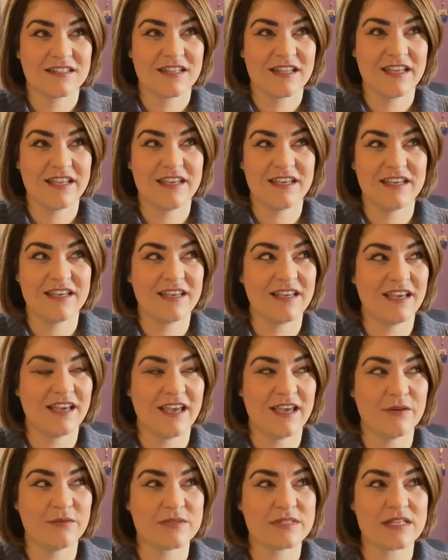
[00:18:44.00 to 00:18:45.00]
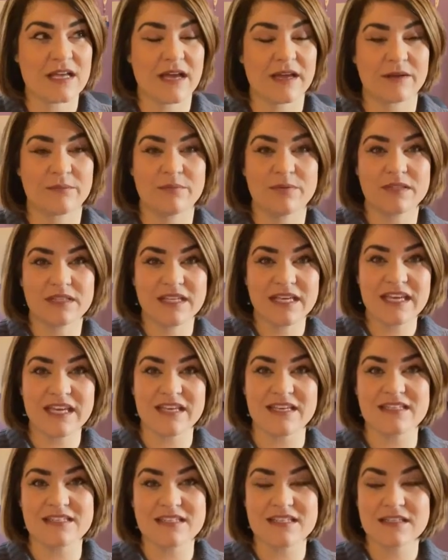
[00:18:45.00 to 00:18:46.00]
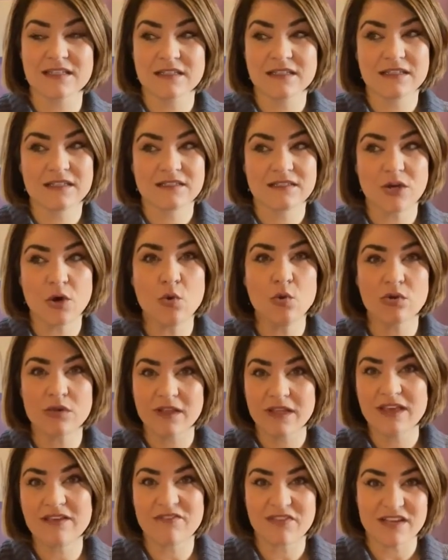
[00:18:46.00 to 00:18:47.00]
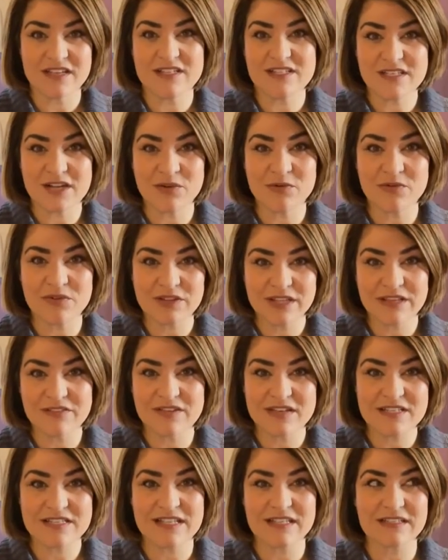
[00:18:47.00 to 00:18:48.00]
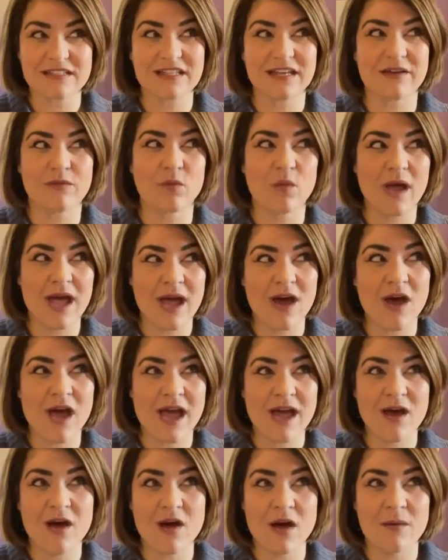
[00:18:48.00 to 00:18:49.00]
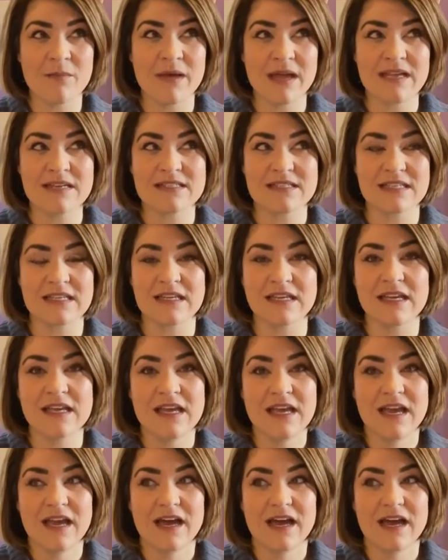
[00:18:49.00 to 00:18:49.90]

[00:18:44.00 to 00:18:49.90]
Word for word: he he was like please don't leave us don't leave us like like wow how amazing